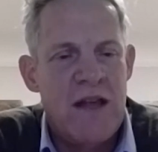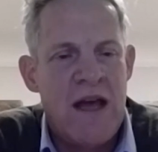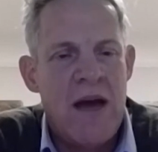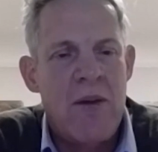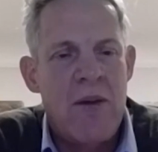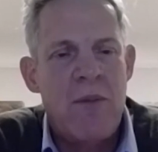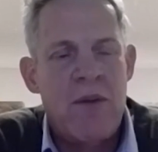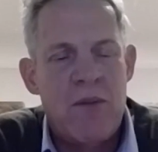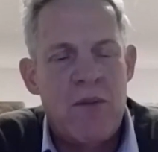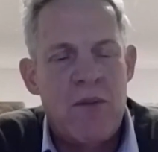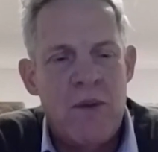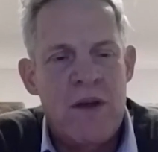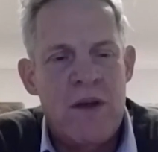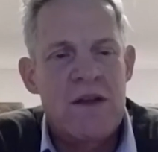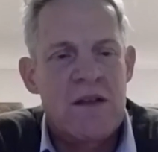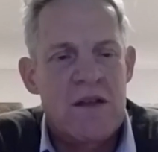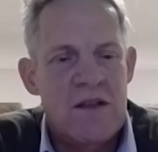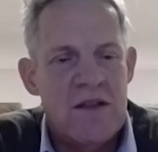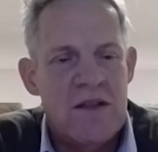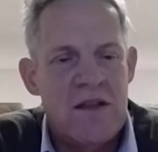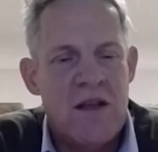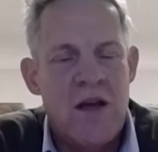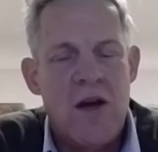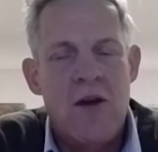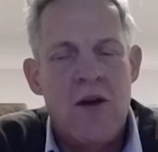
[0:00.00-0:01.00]
how to do that
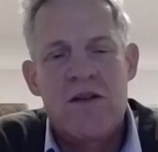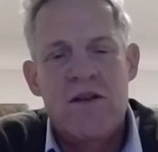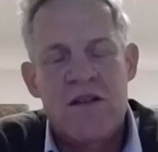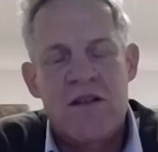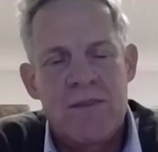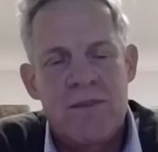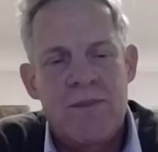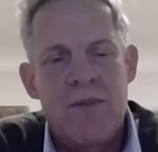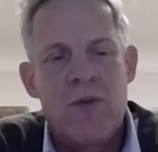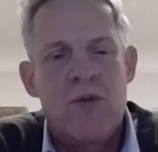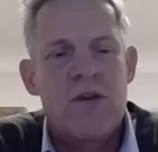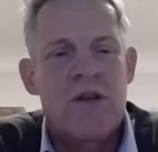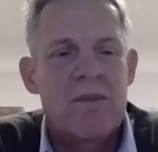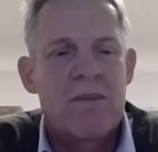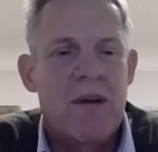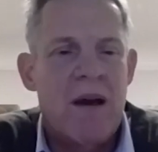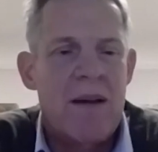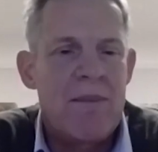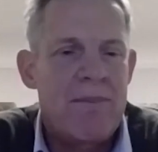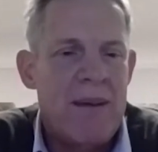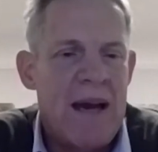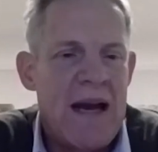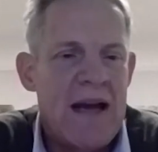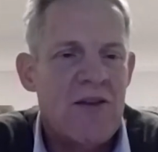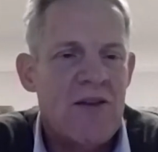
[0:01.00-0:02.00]
with wind and solar
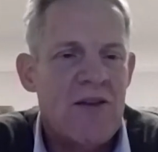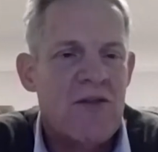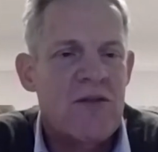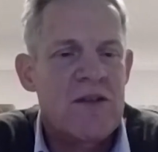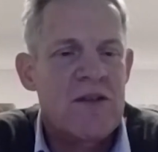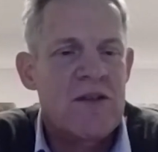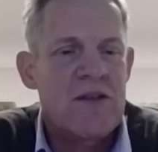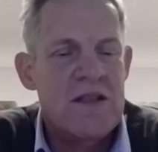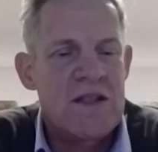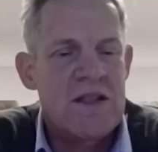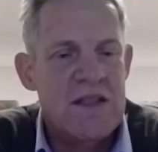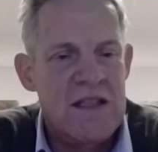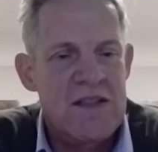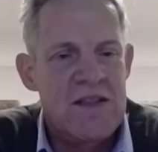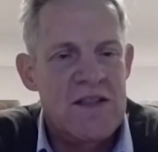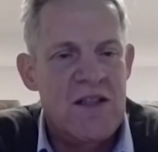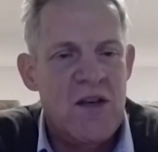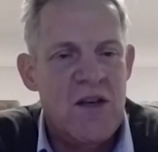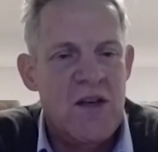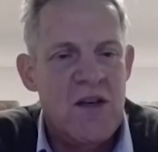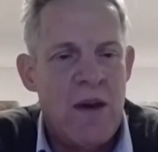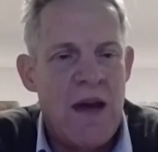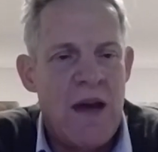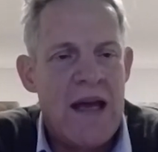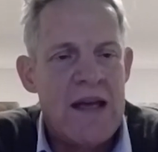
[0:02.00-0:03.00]
supported by batteries and
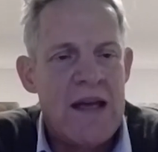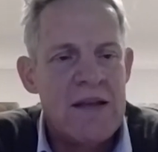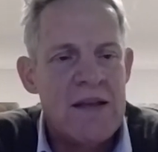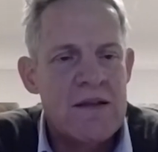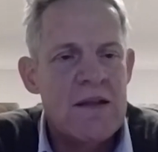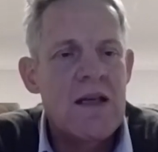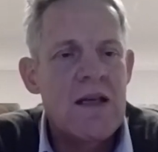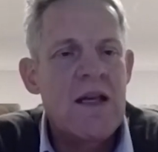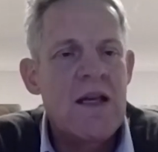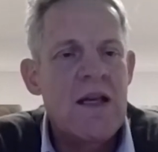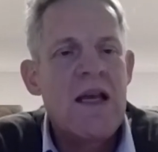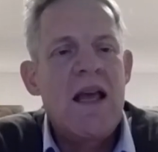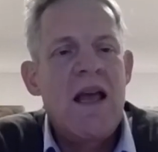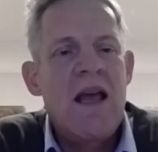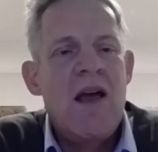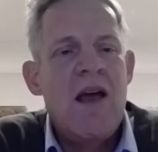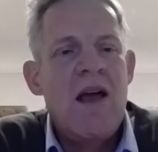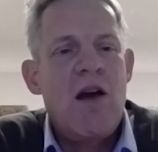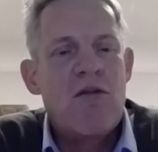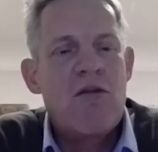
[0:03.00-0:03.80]
CCUS.